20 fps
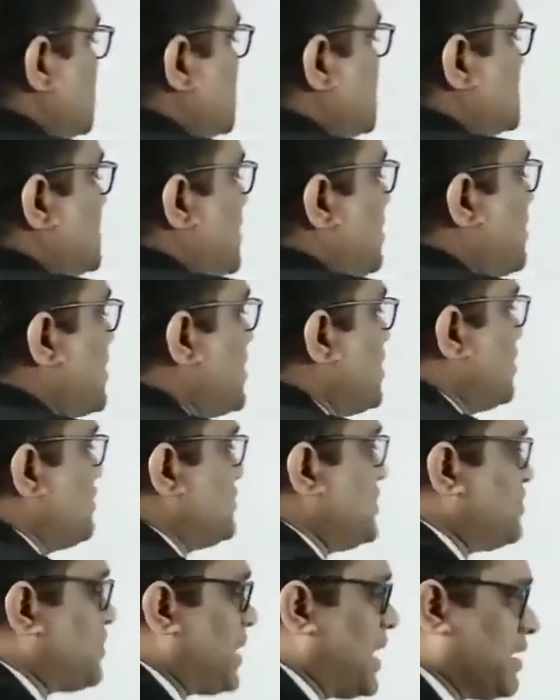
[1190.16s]
is the summary of
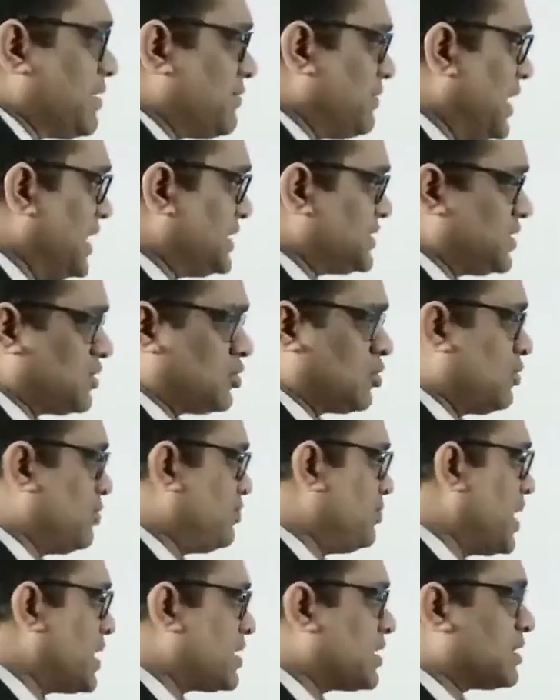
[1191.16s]
the Prader-Willi syndrome.
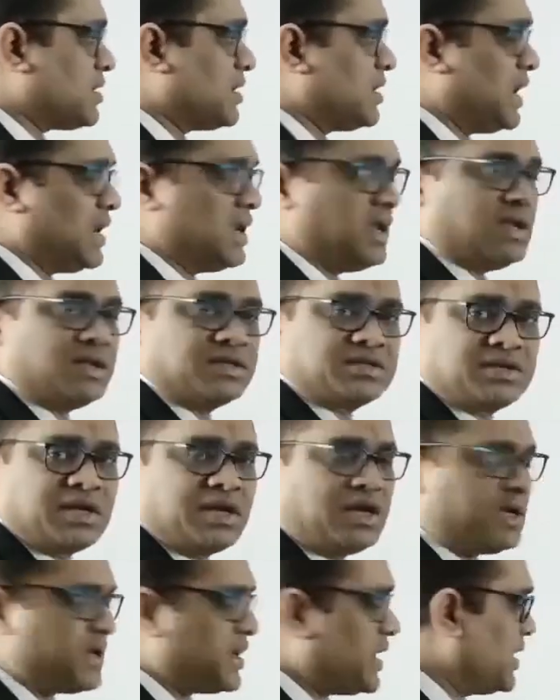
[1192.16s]
Paternal allele is
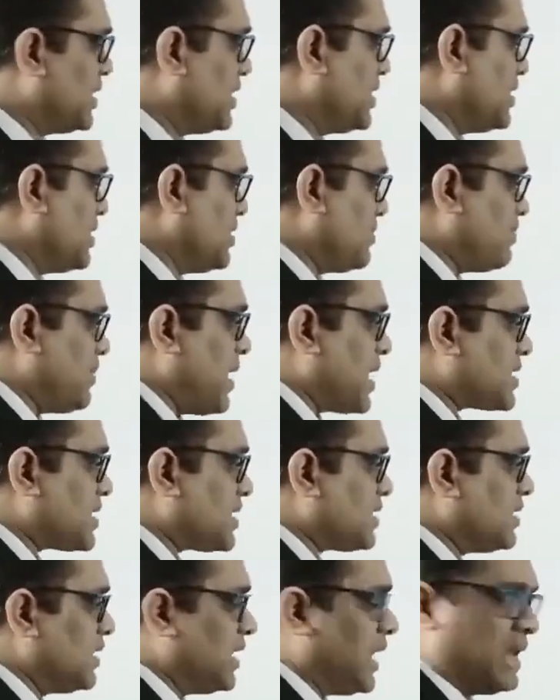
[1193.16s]
deleted,
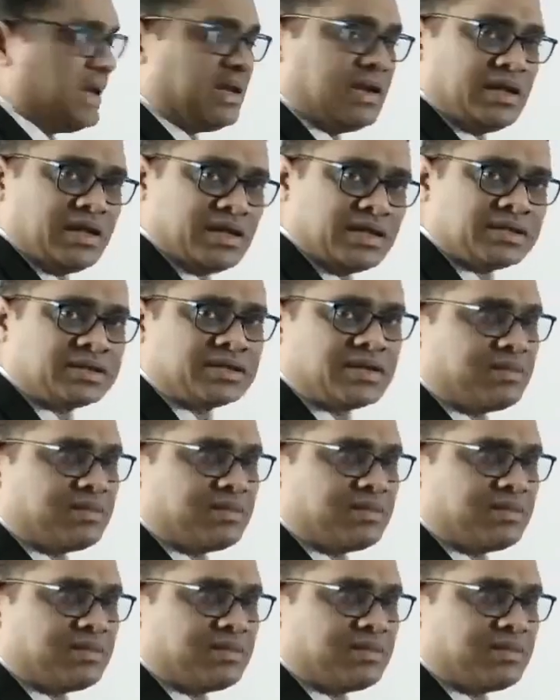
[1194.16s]
maternal allele is